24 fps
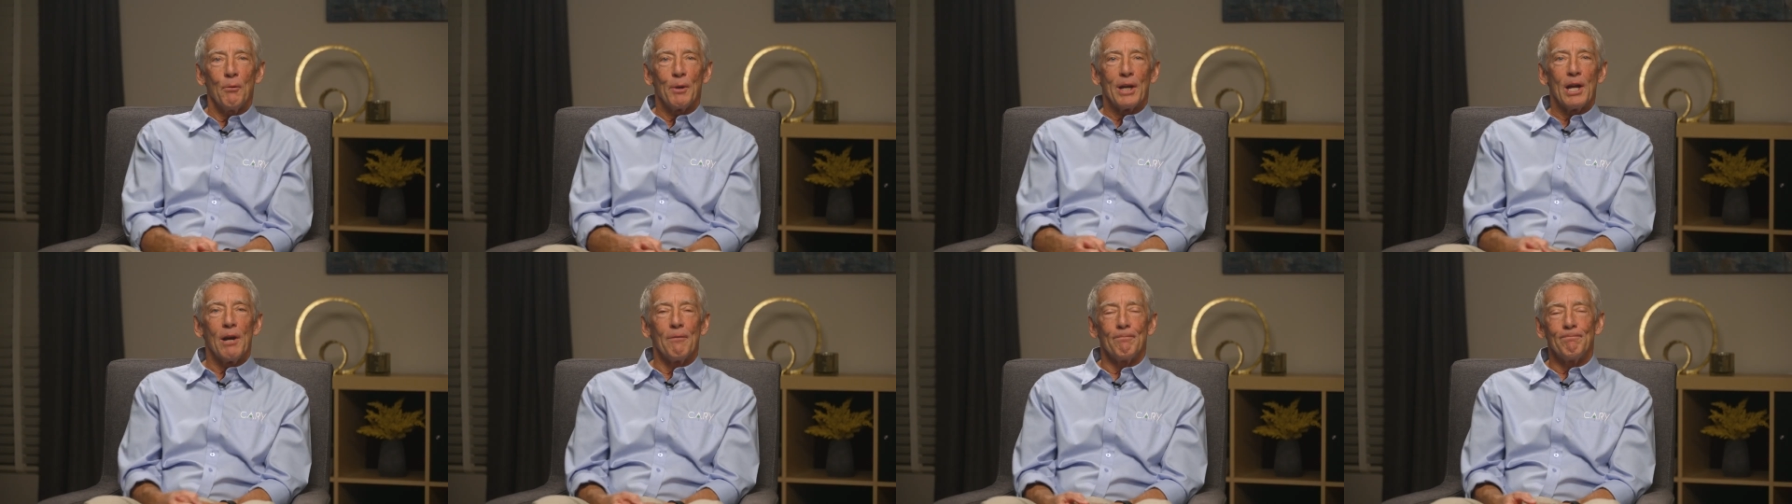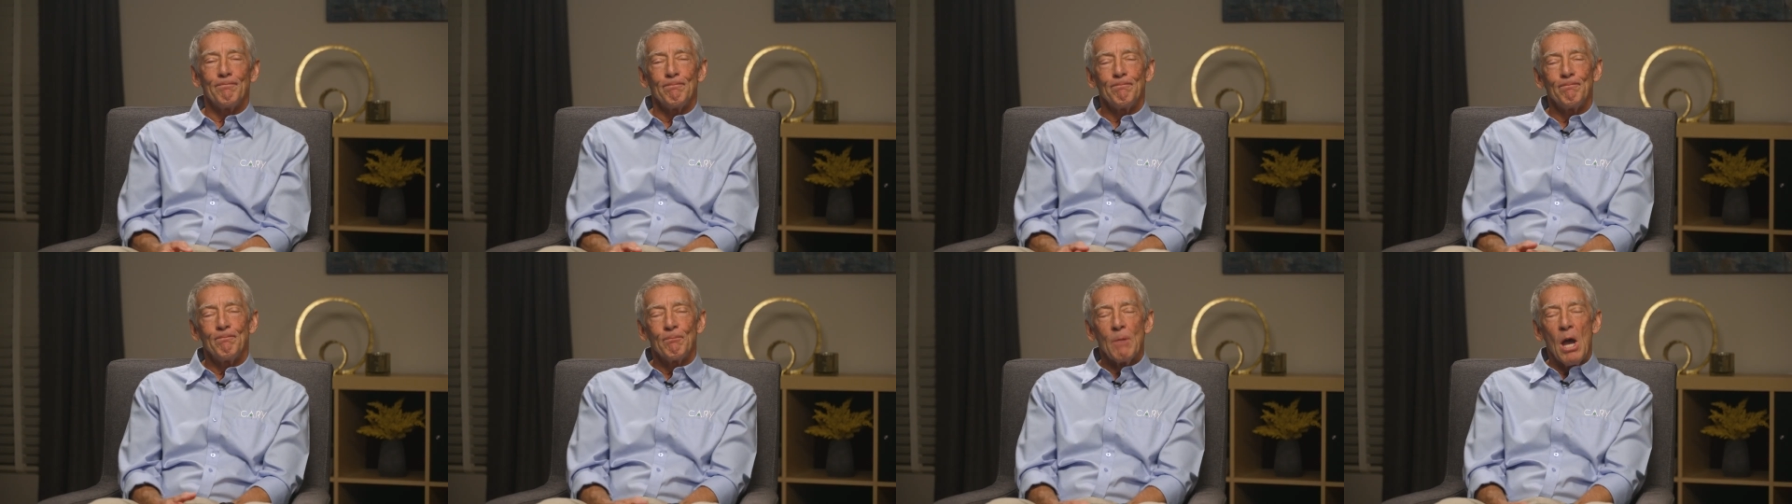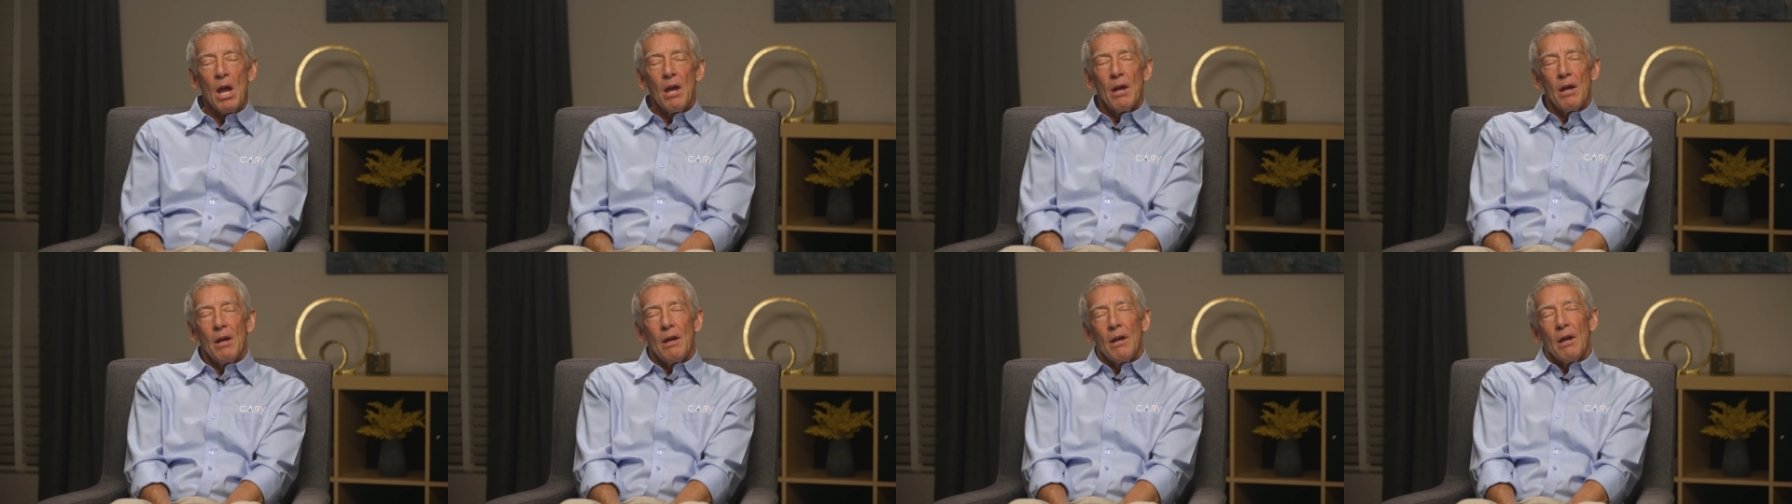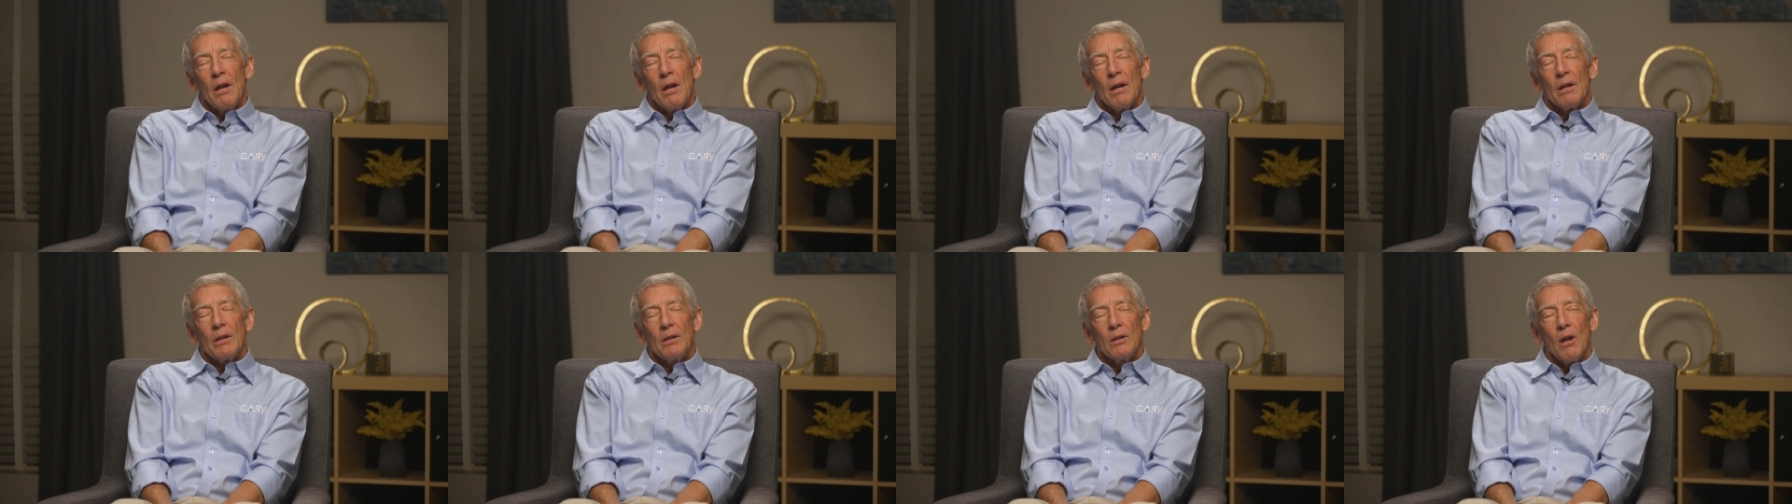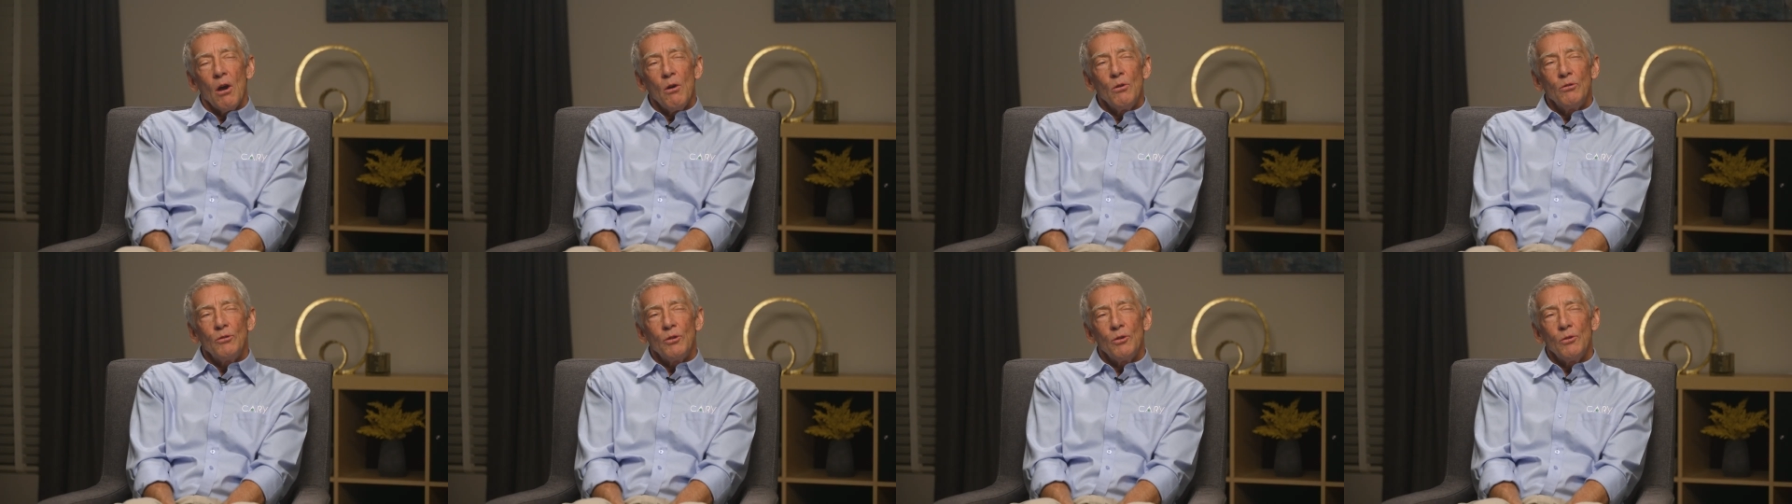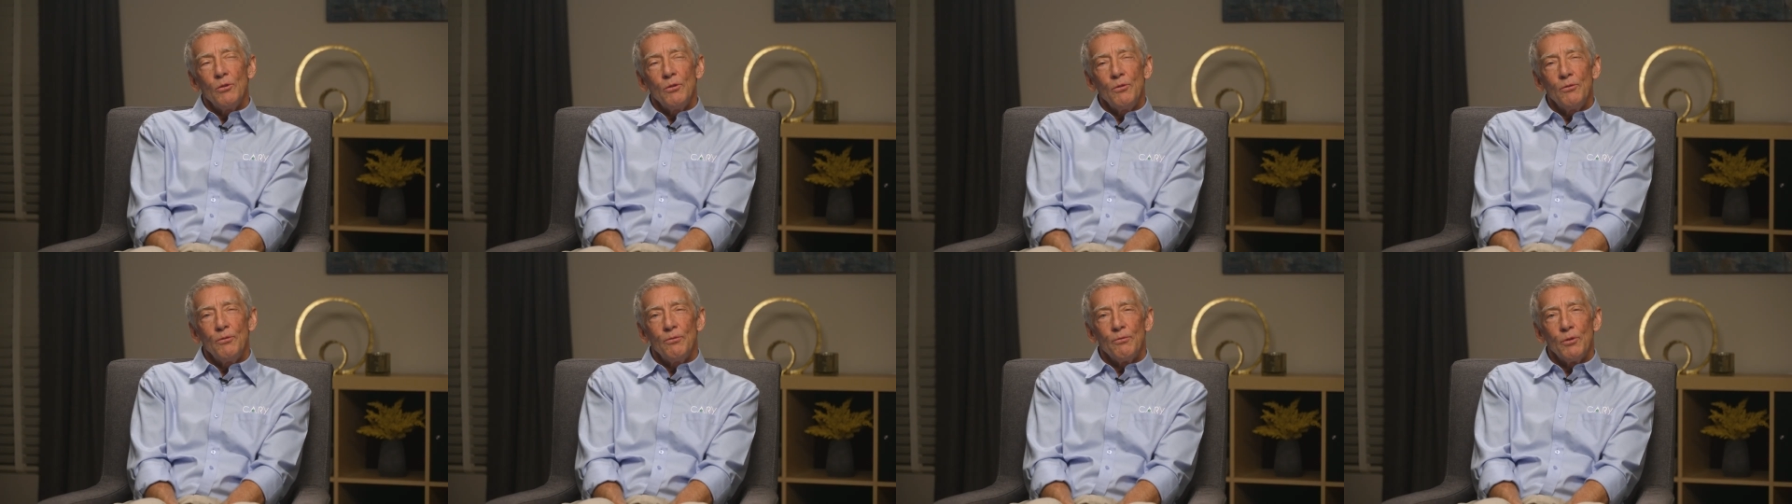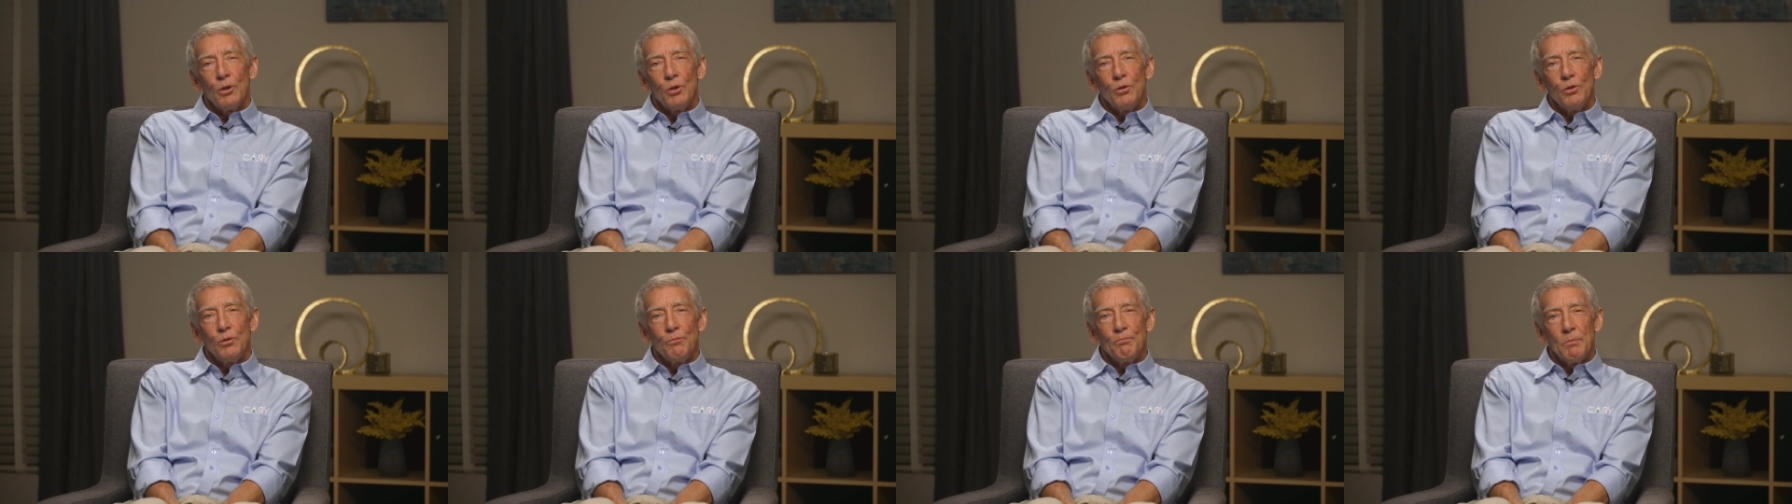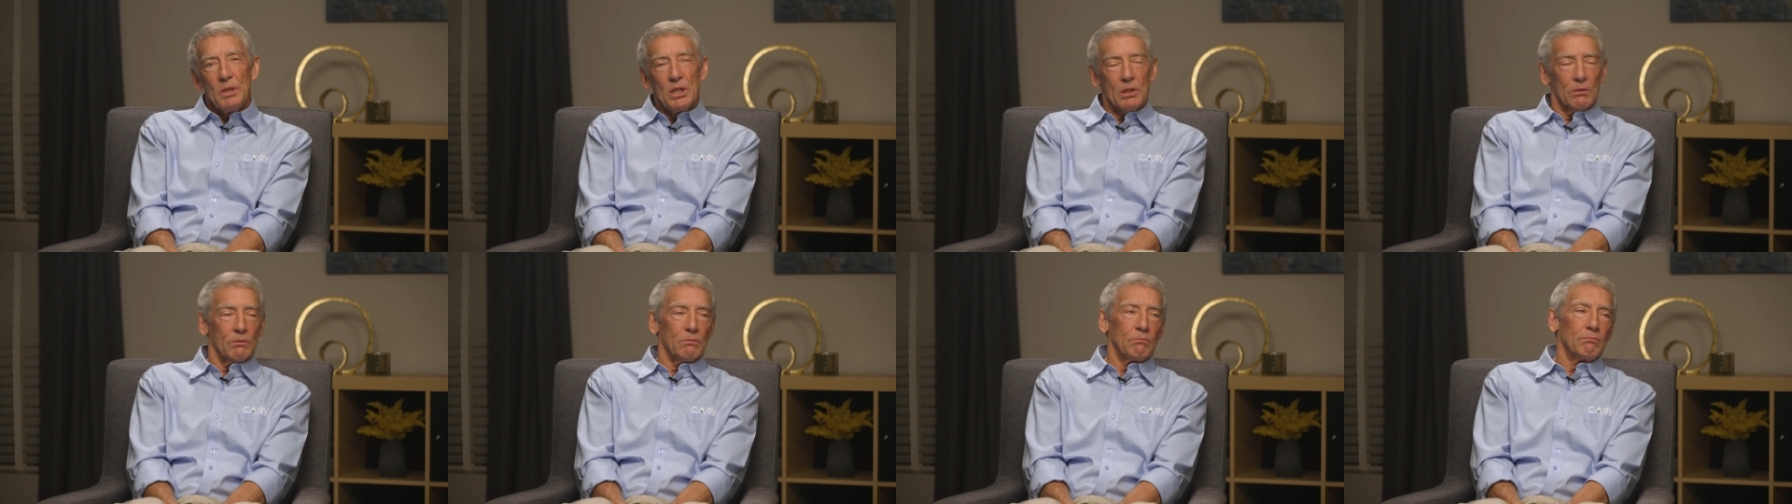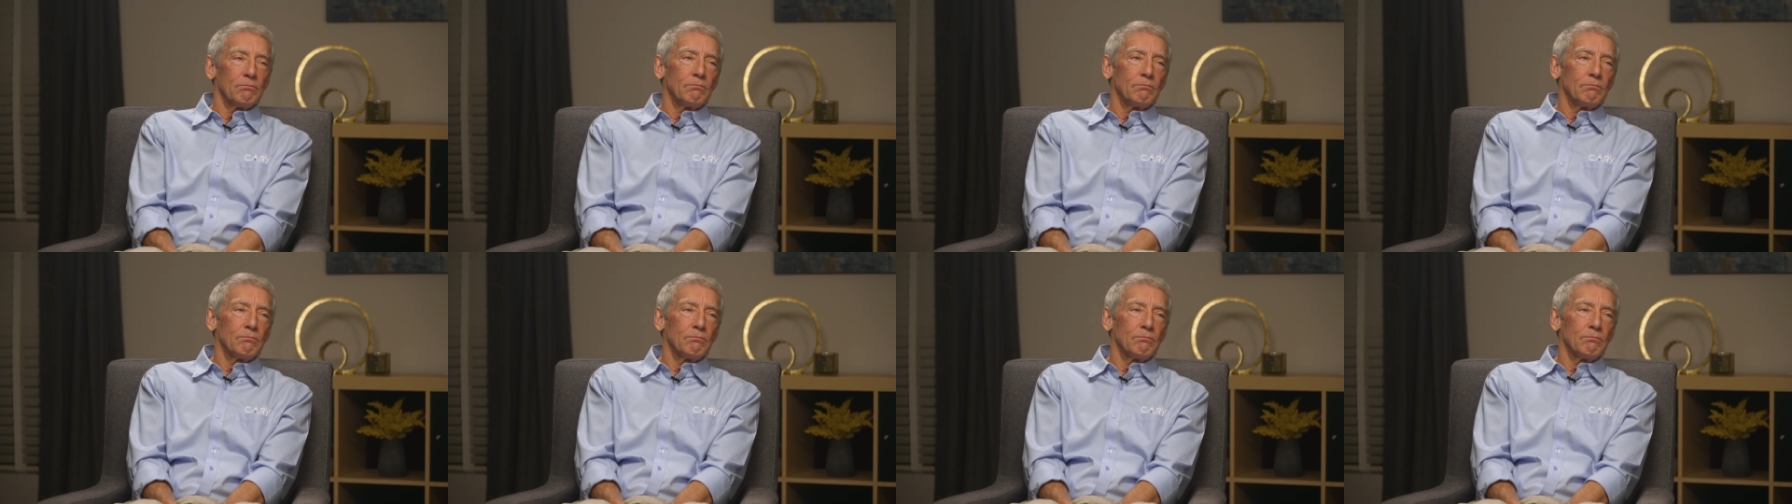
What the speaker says: we go. Go-to food meal.